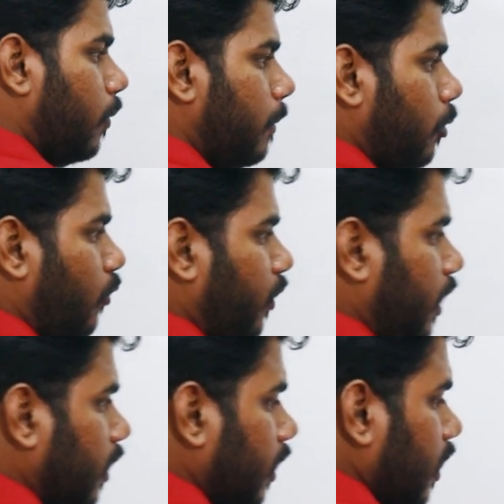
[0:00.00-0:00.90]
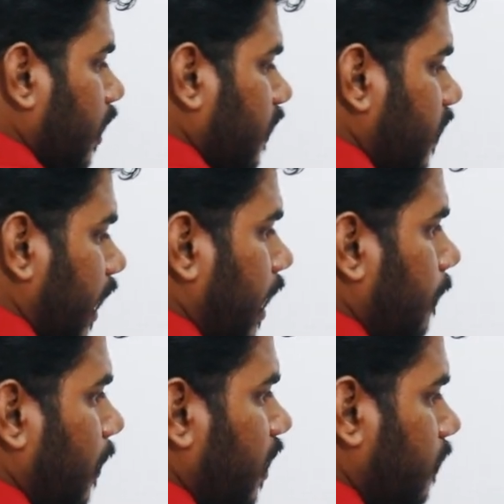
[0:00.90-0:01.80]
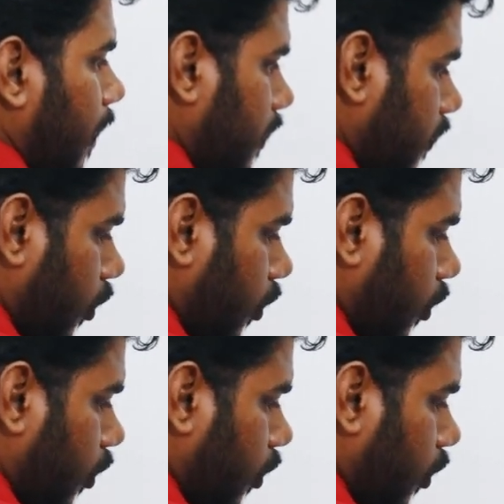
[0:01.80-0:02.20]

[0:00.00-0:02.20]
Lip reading: my profit, selling price minus